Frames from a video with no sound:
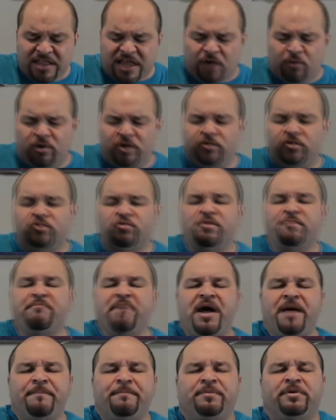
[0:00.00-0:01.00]
that we would
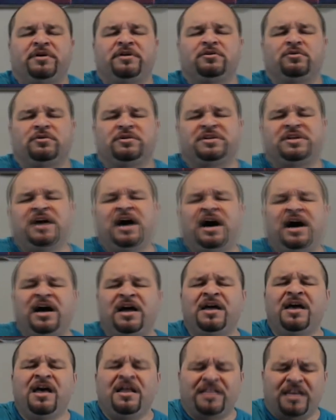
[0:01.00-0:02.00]
remember, Lord God,